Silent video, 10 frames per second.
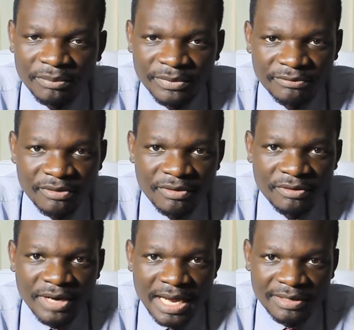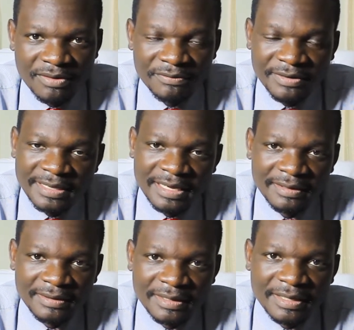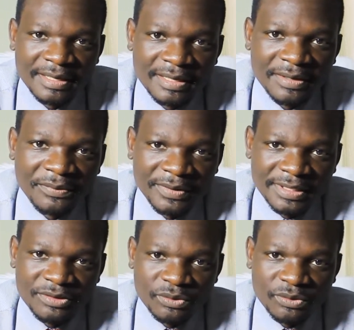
Before I go further with